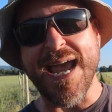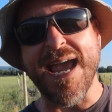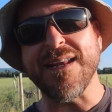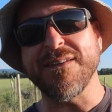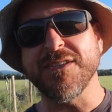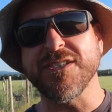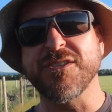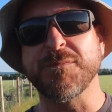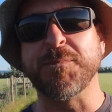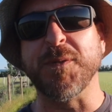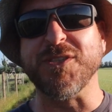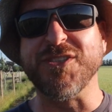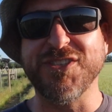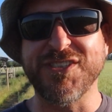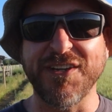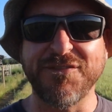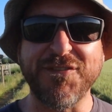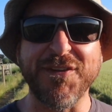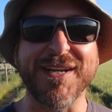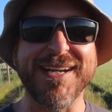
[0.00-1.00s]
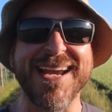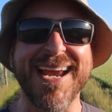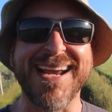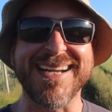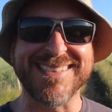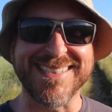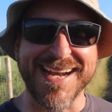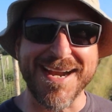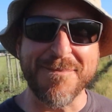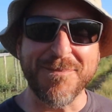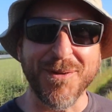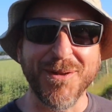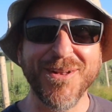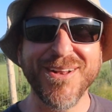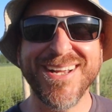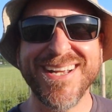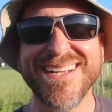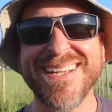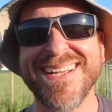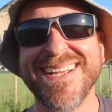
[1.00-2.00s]
that specific
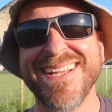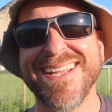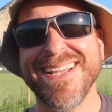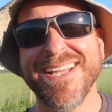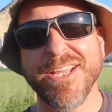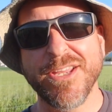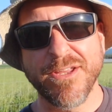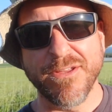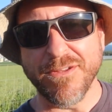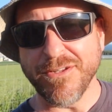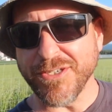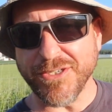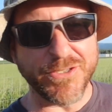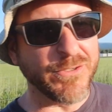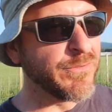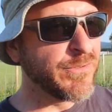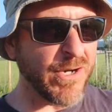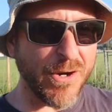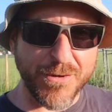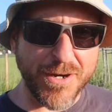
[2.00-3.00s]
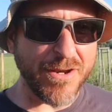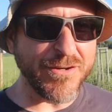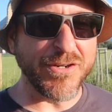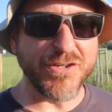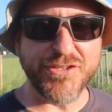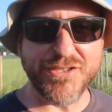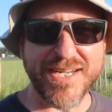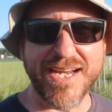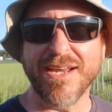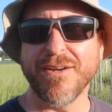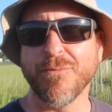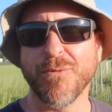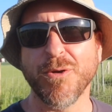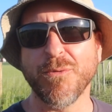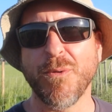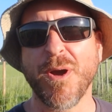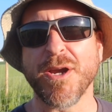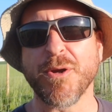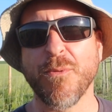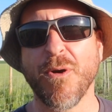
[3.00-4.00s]
example, you don't understand
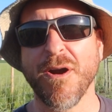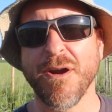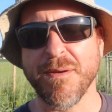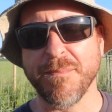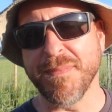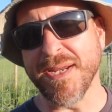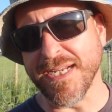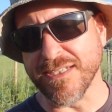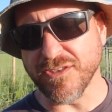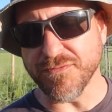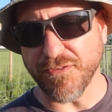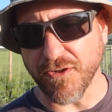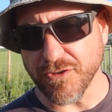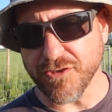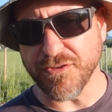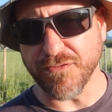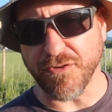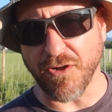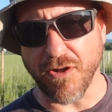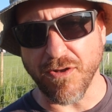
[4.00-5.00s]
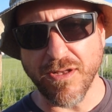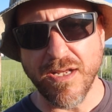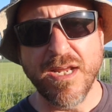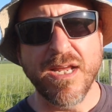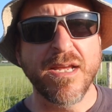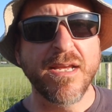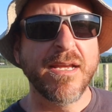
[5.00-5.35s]
what Waiguoren means, first of all.